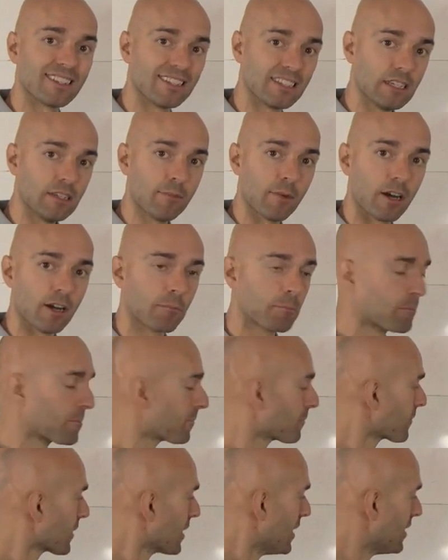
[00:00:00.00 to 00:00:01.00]
edema
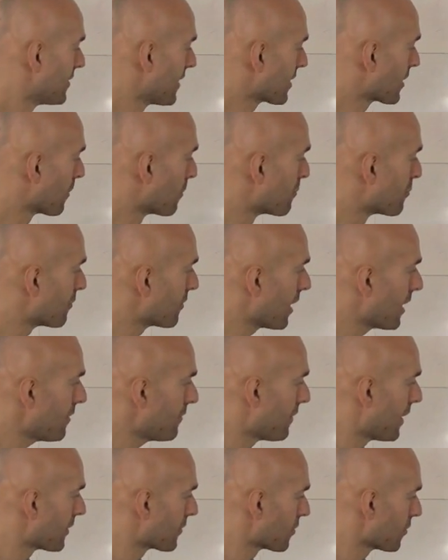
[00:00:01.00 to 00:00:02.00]
is that the
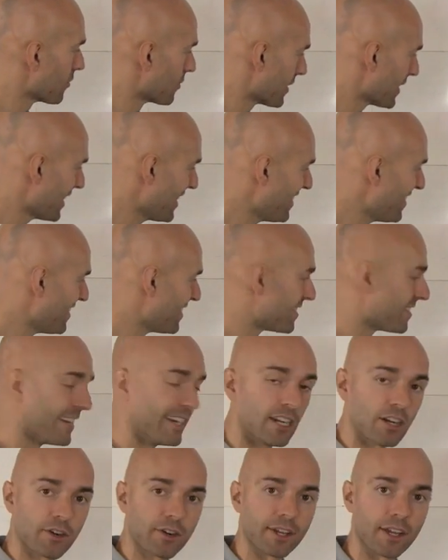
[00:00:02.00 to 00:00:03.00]
blood vessels in this
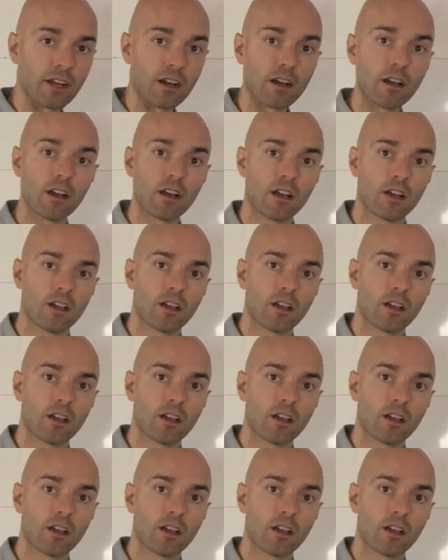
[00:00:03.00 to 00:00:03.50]
area